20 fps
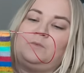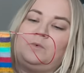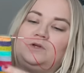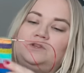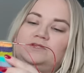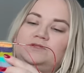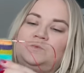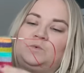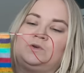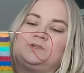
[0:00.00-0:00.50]

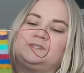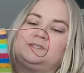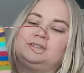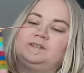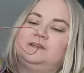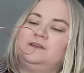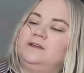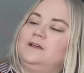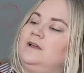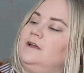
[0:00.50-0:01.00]
which was
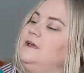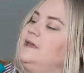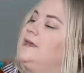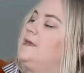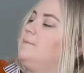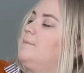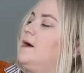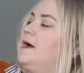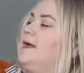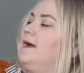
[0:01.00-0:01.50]

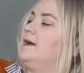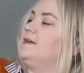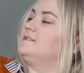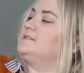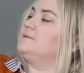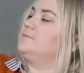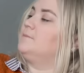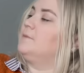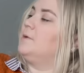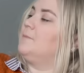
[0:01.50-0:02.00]
in my
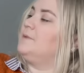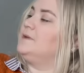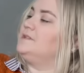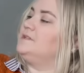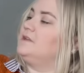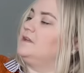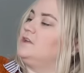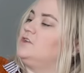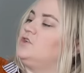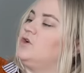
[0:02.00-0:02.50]
eyes a bit
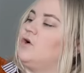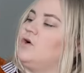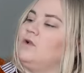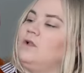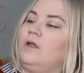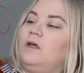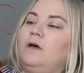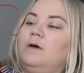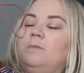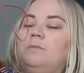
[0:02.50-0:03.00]

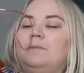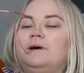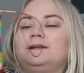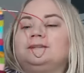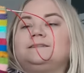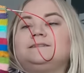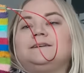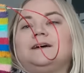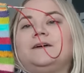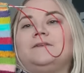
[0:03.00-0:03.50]
dull,
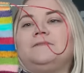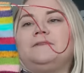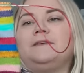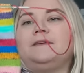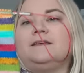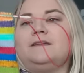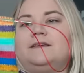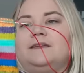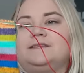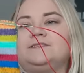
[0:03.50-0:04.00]
but I
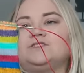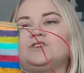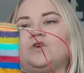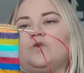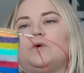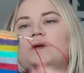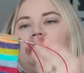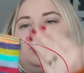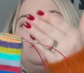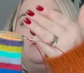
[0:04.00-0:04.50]
think it's
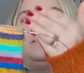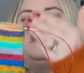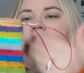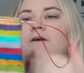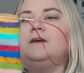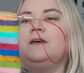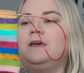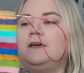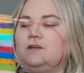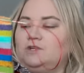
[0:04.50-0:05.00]
going
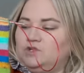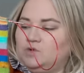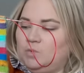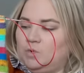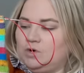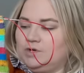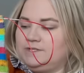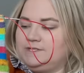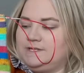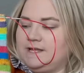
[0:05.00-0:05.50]

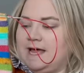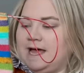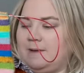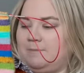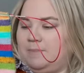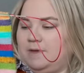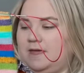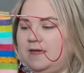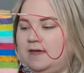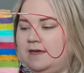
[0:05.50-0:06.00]
towards the
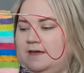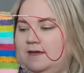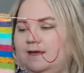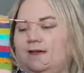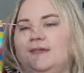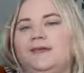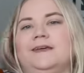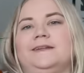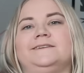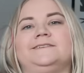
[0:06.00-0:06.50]
happy
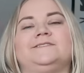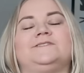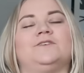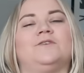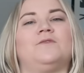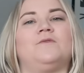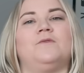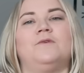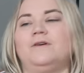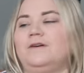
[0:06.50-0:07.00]
again.
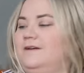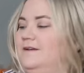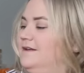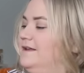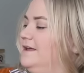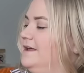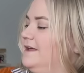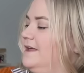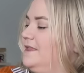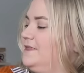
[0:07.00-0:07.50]
So
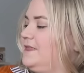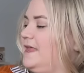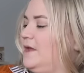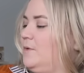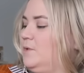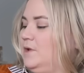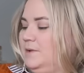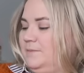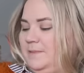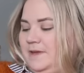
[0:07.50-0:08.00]
they
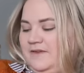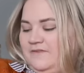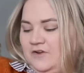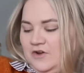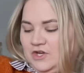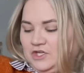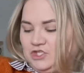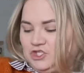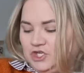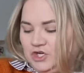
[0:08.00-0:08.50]
will be
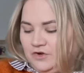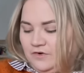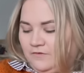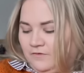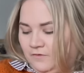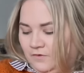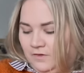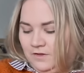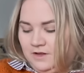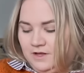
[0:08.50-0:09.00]
very
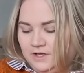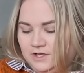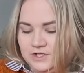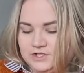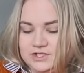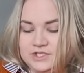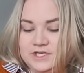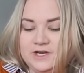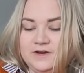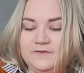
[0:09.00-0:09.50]
cheerful
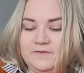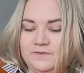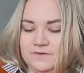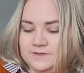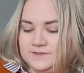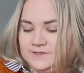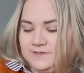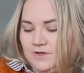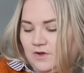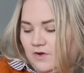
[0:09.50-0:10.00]

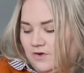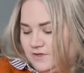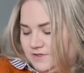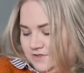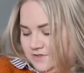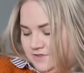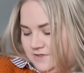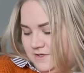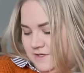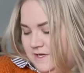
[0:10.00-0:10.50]

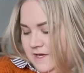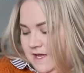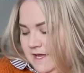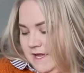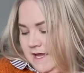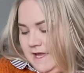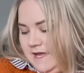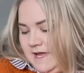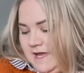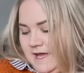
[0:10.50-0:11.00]
socks.
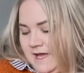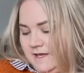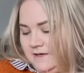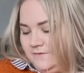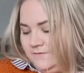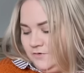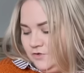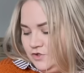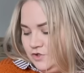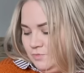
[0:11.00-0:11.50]
And
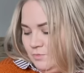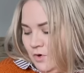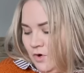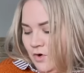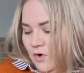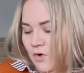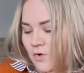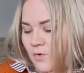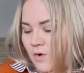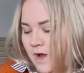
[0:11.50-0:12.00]
for
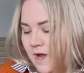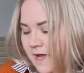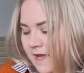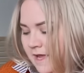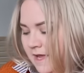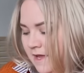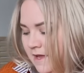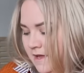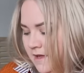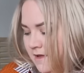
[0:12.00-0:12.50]
tomorrow,
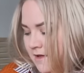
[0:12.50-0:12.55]
I